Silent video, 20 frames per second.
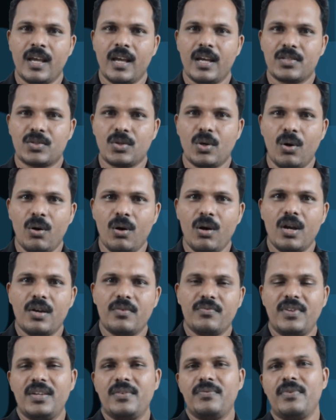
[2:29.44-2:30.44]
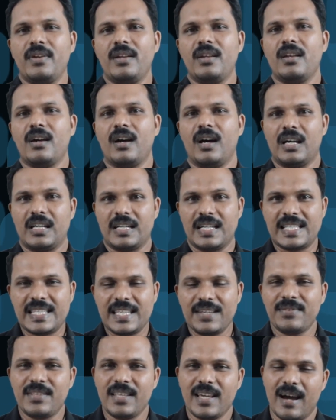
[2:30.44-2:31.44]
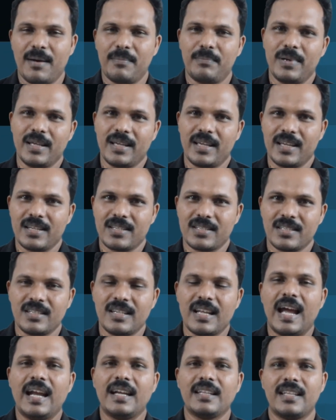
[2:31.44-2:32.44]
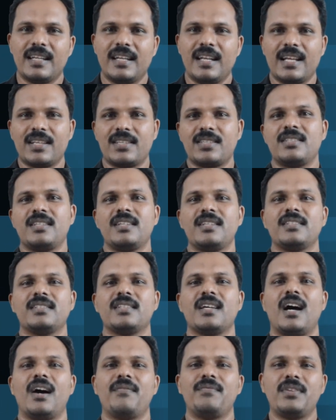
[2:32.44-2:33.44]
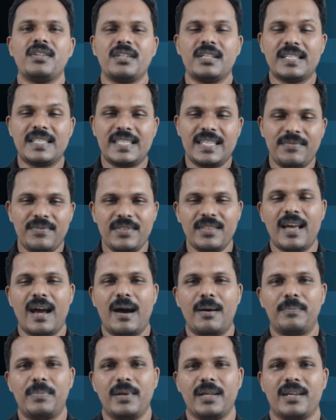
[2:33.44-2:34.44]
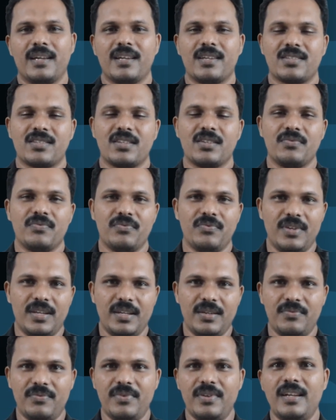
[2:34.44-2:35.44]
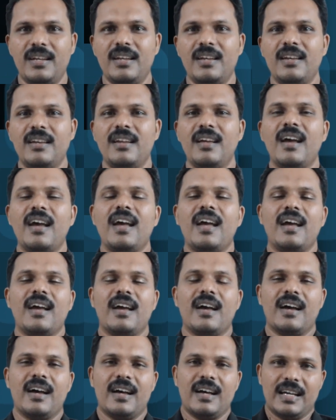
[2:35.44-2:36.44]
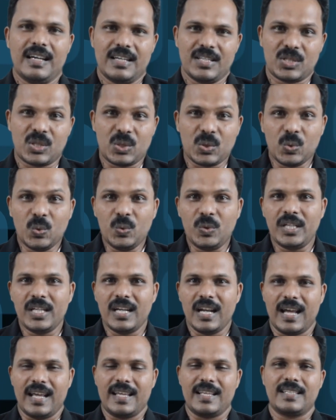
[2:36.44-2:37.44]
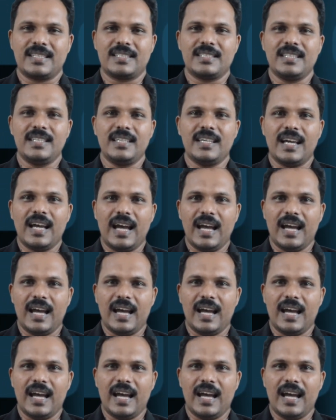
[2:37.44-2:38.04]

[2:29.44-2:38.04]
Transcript: So we will receive the application, and the next is after receiving the application, we will scrutinize the